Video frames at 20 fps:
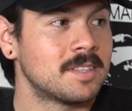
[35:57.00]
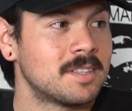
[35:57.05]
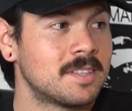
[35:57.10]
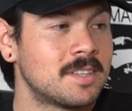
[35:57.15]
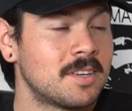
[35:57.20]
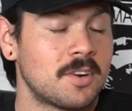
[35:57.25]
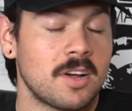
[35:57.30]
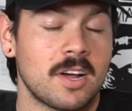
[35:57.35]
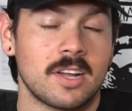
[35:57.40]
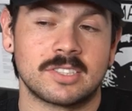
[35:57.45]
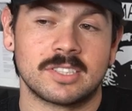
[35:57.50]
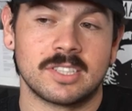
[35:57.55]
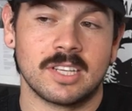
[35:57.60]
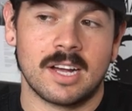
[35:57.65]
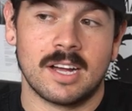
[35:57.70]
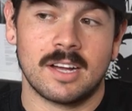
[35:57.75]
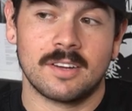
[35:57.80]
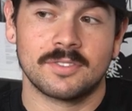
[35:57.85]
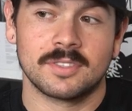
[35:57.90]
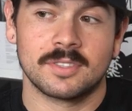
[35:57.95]
They're not
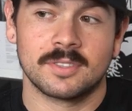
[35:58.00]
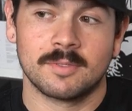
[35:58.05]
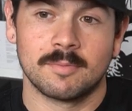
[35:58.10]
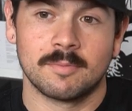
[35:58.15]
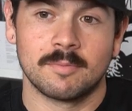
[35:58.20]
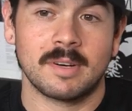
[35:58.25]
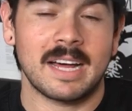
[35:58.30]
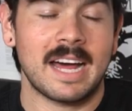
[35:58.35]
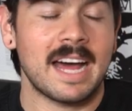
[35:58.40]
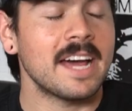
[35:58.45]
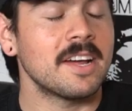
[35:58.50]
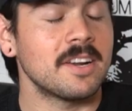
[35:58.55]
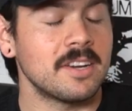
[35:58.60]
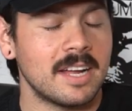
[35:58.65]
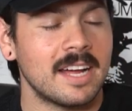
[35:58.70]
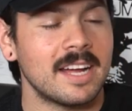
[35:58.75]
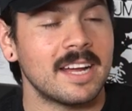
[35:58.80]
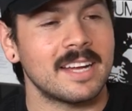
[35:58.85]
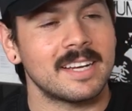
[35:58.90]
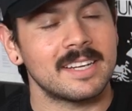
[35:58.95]
soft. But
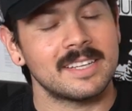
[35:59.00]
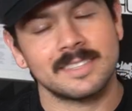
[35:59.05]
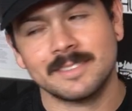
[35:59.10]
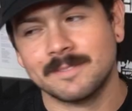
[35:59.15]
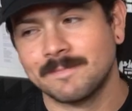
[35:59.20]
I